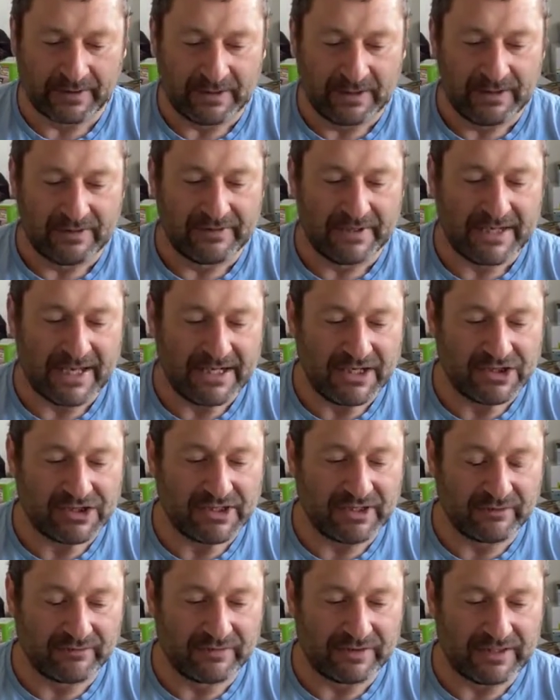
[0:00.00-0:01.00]
The energy
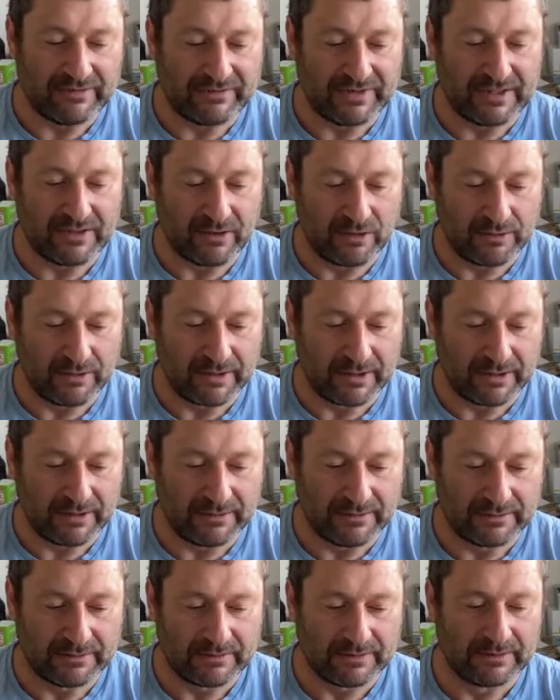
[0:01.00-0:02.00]
of living longer,
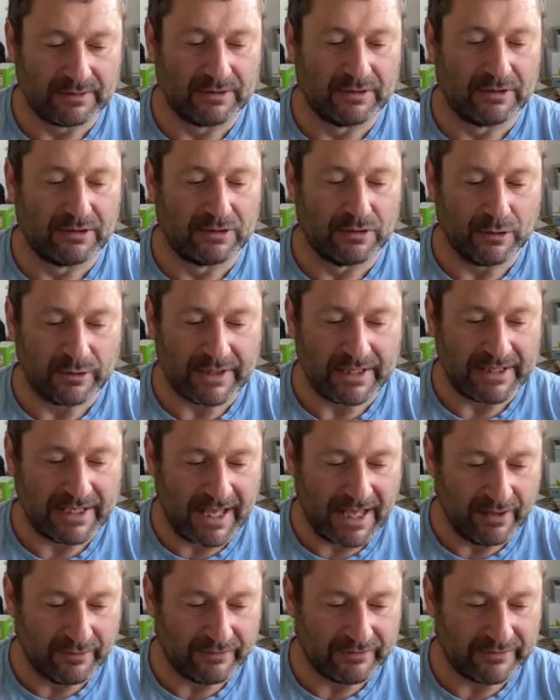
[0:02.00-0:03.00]
looking
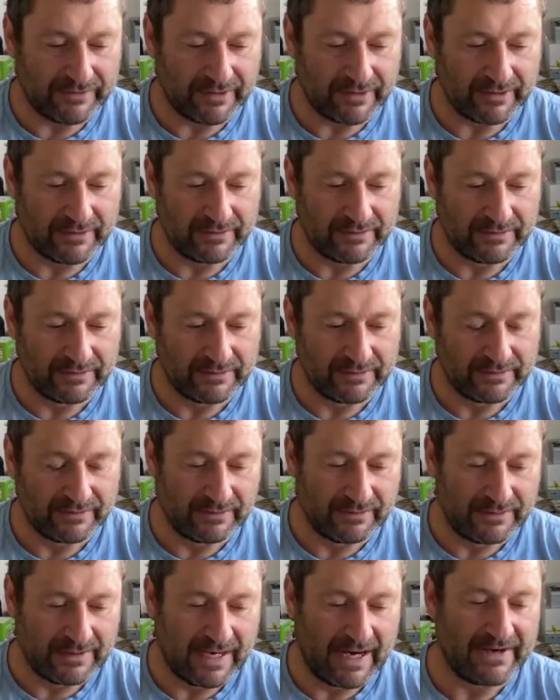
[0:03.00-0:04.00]
healthier,
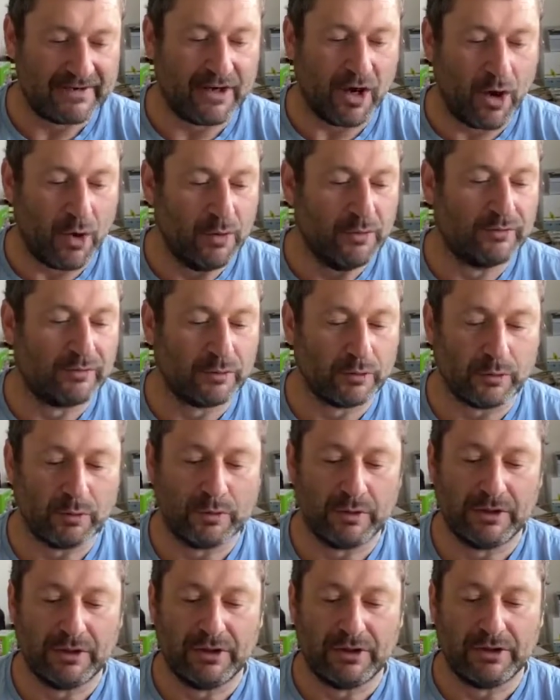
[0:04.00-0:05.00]
and overall
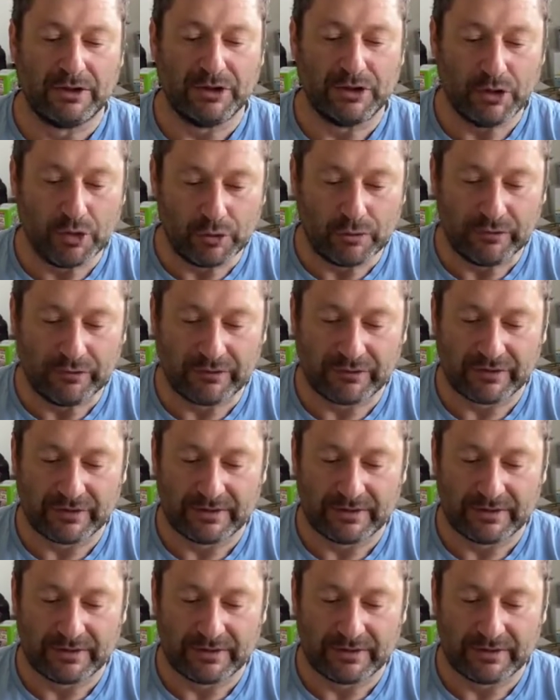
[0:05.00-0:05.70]
youth